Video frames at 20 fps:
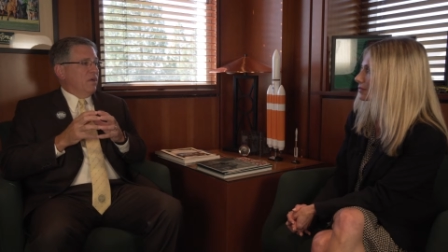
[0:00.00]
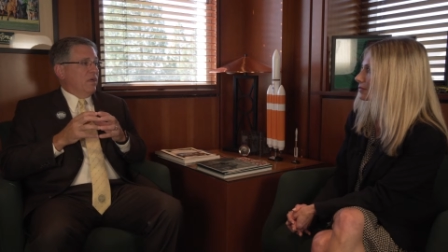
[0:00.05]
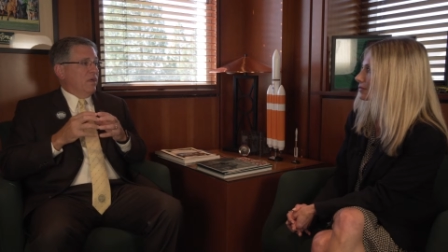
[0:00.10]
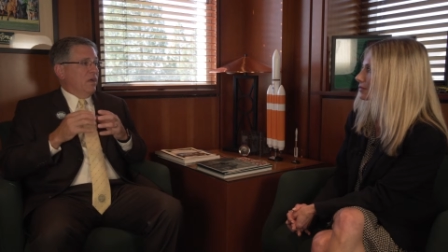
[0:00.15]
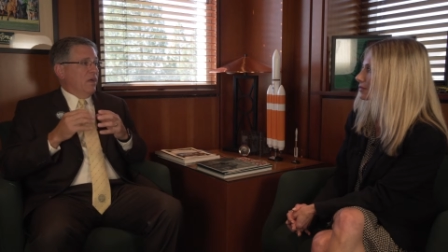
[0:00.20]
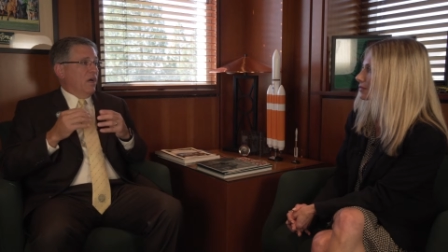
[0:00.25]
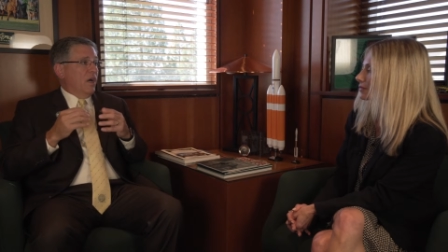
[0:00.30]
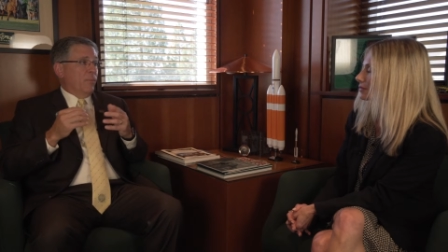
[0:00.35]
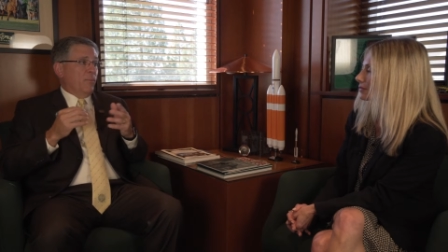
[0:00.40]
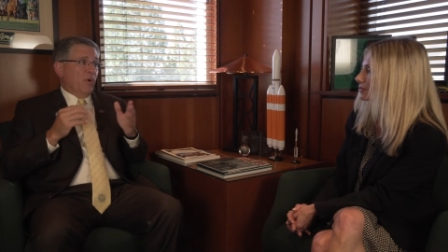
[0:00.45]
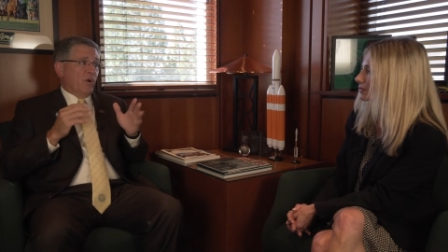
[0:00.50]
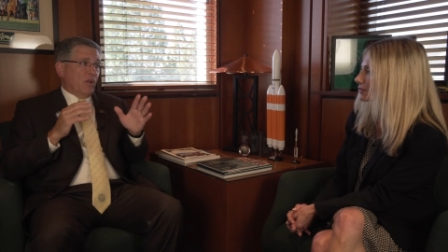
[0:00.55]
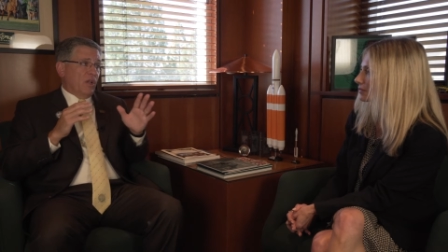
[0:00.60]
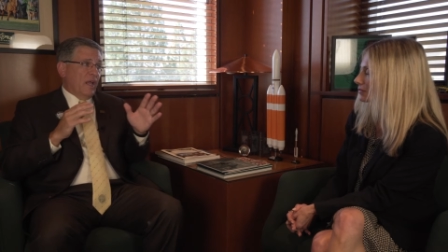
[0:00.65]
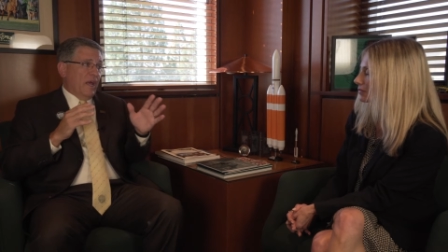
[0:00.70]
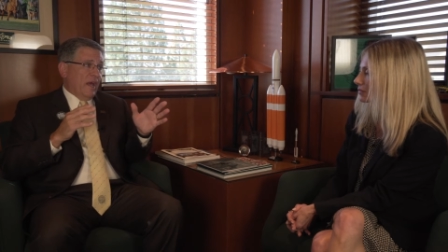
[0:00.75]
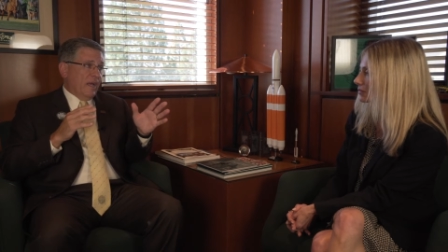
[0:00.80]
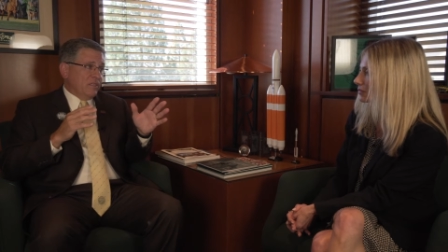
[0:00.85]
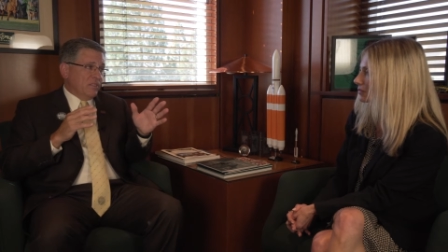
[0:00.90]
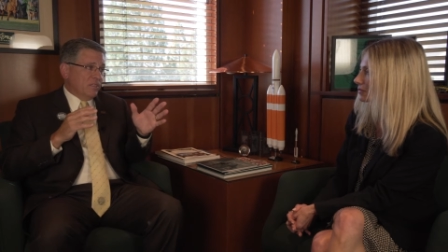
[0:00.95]
uh, upper
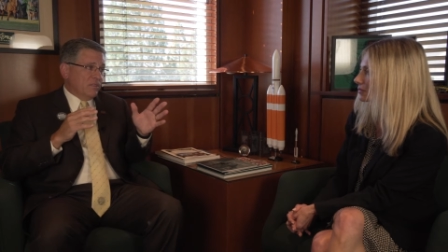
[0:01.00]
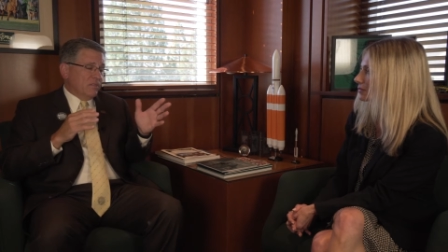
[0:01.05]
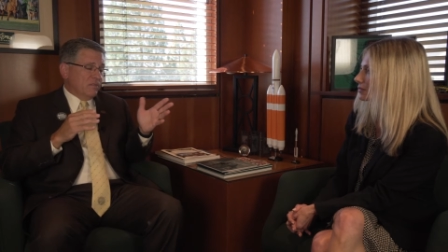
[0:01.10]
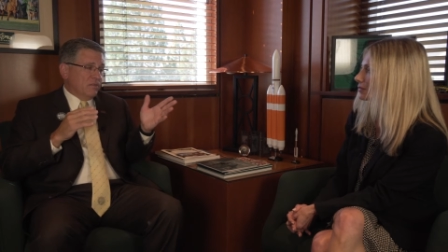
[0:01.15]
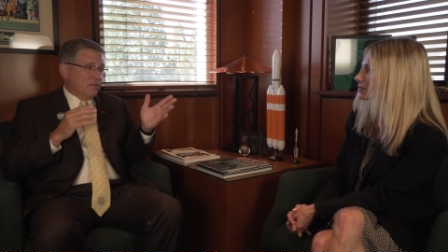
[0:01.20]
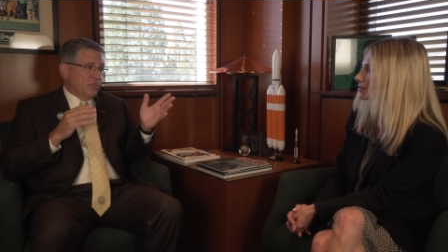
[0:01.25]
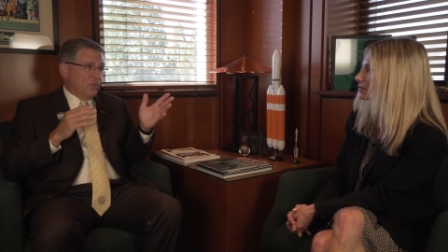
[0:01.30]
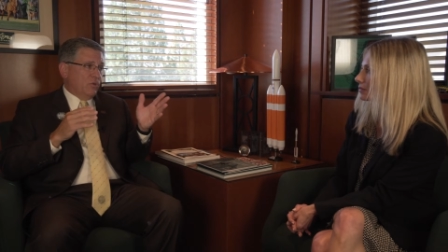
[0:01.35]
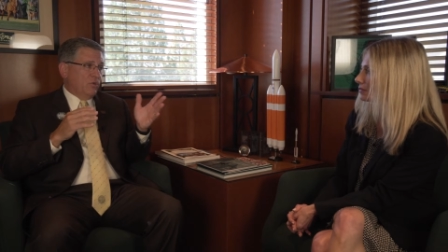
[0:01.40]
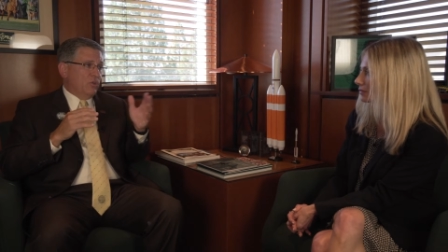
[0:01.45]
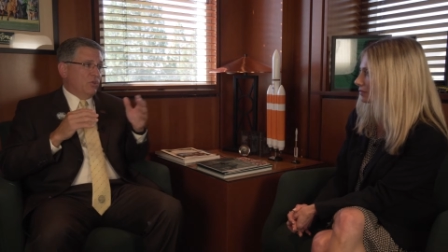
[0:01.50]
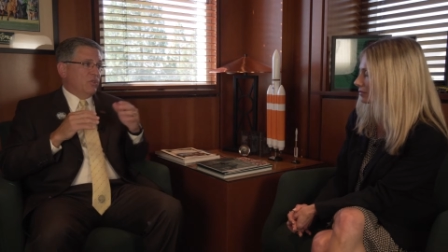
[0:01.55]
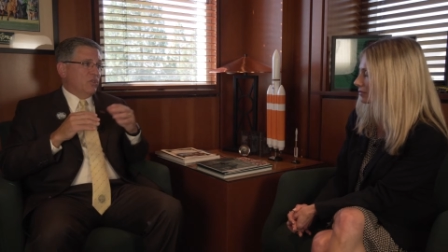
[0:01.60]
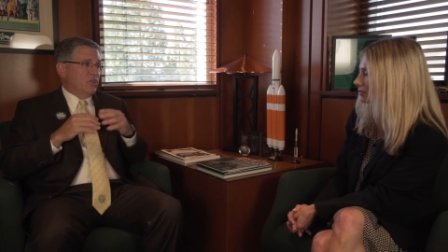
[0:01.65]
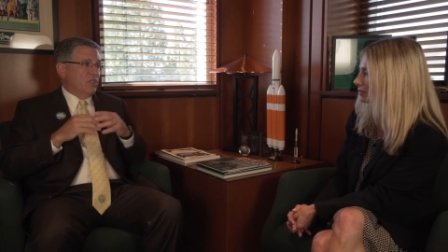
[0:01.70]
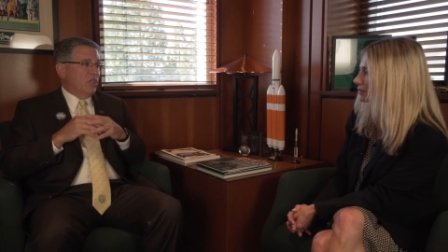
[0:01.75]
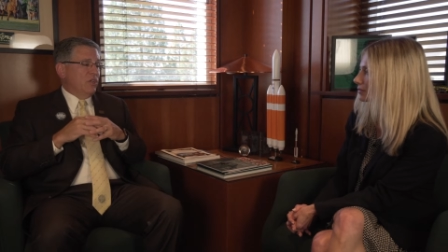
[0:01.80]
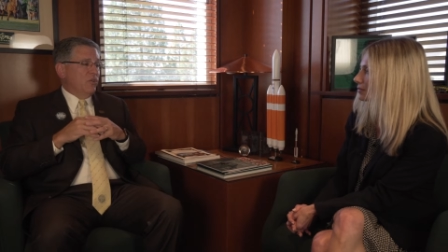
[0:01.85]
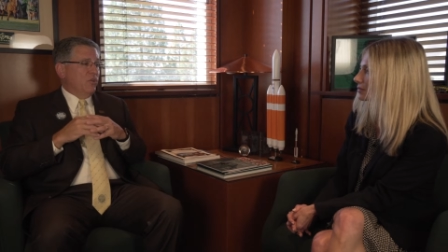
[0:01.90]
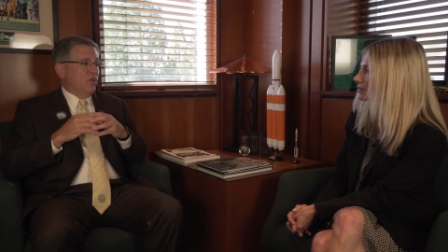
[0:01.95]
class, junior,
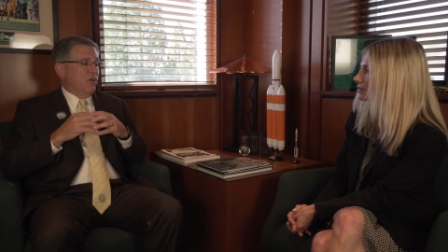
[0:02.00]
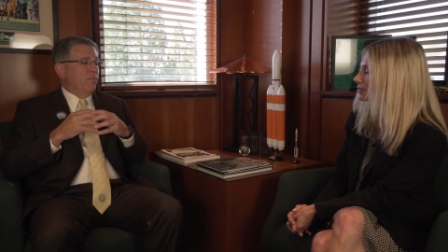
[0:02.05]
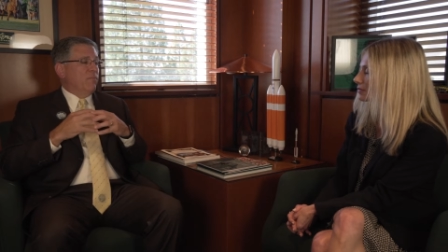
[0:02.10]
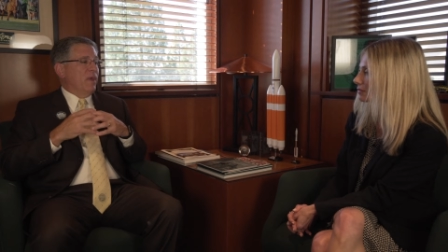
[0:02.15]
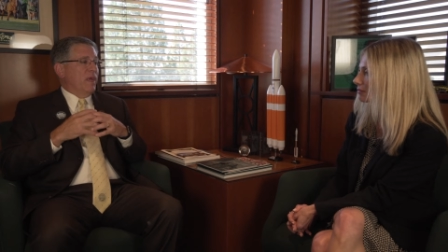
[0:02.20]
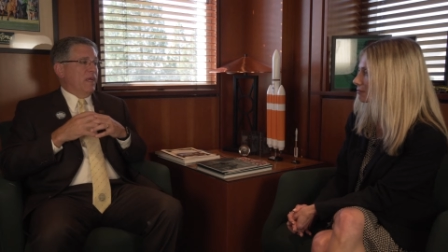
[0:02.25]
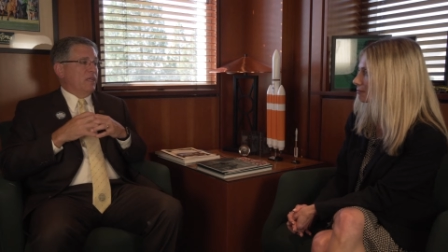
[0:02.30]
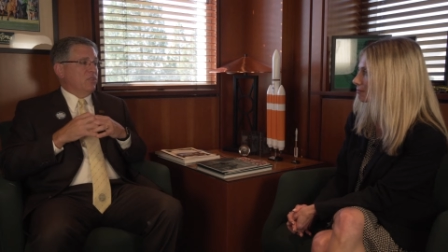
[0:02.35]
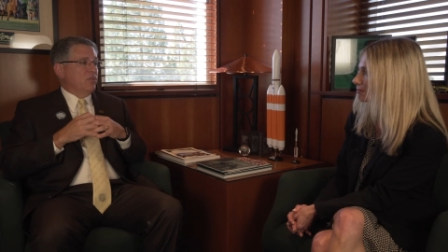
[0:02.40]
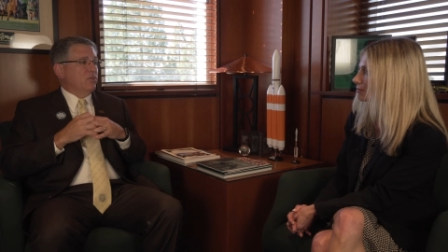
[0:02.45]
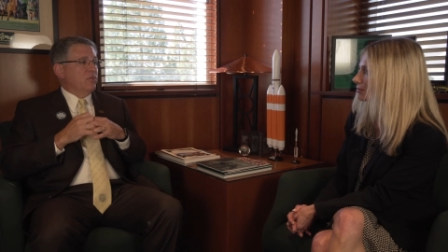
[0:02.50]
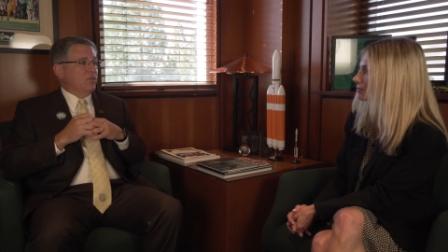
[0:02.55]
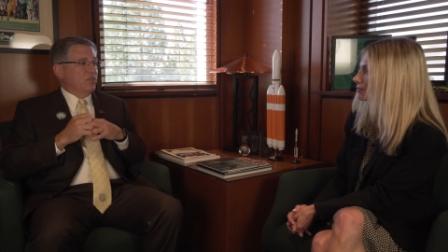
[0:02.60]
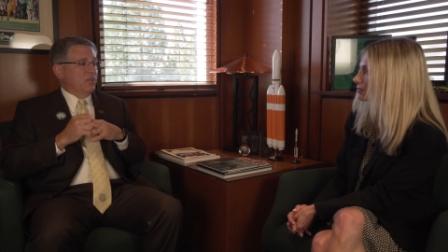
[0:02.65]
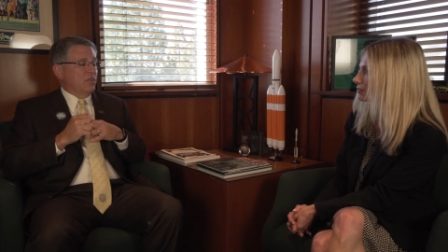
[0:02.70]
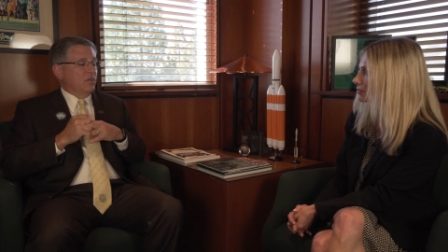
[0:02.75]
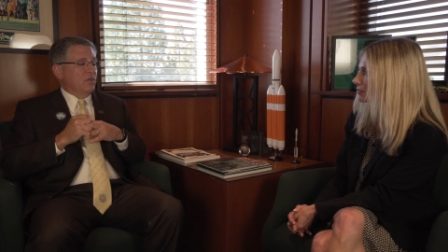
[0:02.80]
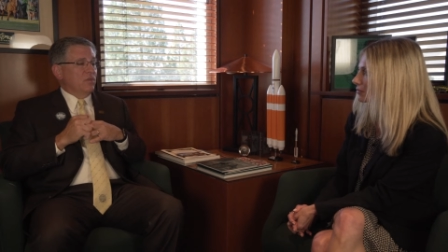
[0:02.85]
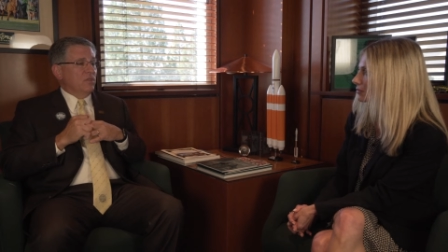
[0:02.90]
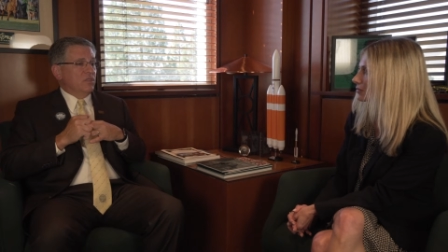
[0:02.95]
senior, and master
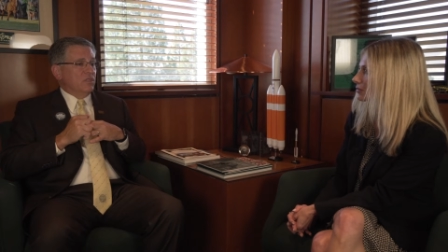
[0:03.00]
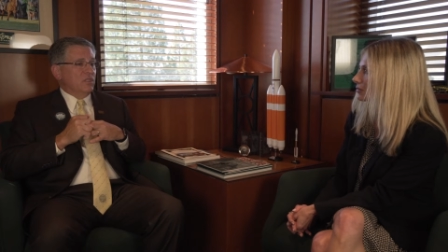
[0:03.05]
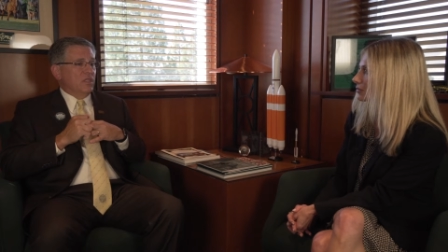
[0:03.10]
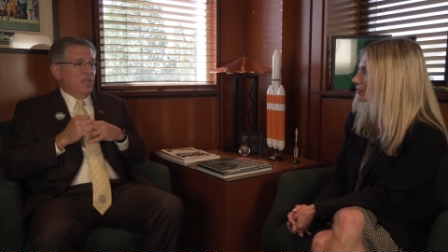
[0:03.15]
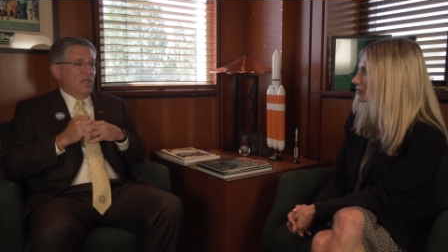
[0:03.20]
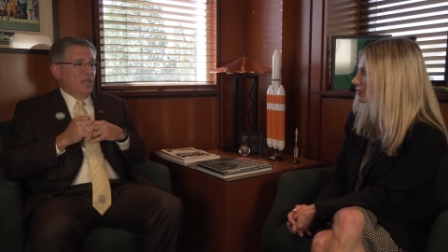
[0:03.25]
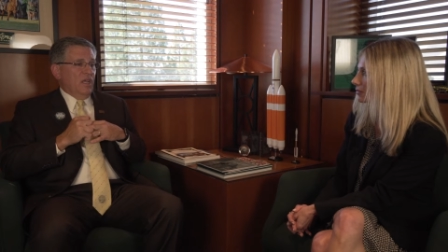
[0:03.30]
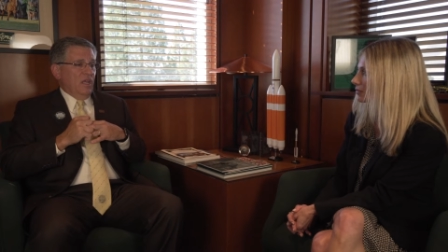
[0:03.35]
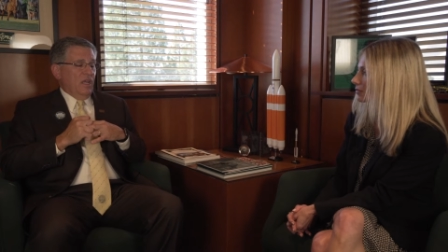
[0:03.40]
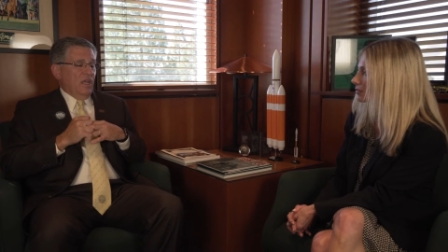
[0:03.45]
students.